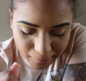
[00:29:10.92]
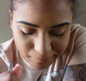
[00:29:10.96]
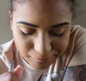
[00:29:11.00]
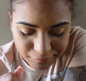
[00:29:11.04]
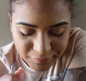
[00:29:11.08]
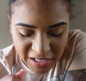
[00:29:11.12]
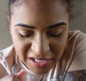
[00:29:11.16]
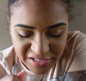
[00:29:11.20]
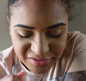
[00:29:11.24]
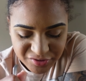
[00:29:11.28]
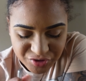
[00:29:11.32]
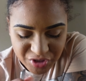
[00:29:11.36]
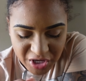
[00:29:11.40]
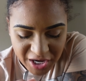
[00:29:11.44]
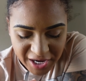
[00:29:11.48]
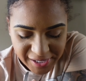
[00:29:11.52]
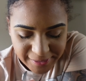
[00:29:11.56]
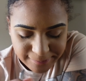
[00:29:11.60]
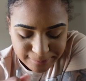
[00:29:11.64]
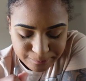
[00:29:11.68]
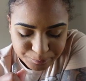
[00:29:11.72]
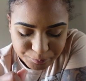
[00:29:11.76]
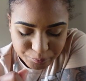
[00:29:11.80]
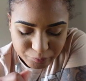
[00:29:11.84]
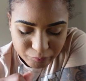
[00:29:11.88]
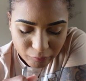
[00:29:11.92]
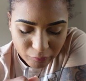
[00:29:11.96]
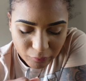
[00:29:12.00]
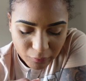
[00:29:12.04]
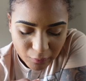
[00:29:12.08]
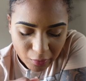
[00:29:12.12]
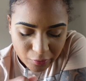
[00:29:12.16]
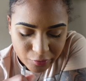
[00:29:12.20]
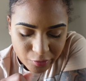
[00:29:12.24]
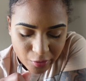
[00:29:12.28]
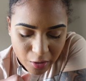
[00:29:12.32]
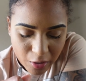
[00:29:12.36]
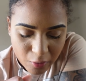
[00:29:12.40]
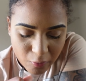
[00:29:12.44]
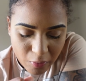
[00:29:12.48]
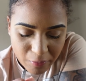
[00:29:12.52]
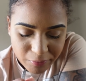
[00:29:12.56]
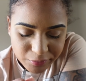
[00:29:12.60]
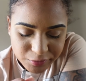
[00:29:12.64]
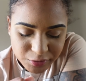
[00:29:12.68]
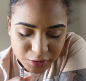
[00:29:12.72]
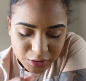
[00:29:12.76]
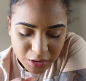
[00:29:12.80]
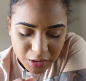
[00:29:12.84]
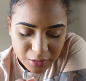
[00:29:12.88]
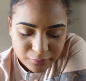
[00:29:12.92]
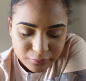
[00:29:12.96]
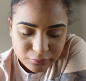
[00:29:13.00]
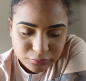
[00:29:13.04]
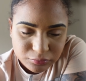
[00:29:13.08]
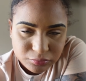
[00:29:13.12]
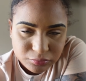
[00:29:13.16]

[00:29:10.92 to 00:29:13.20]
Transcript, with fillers: that's that. Y'all, why we took it?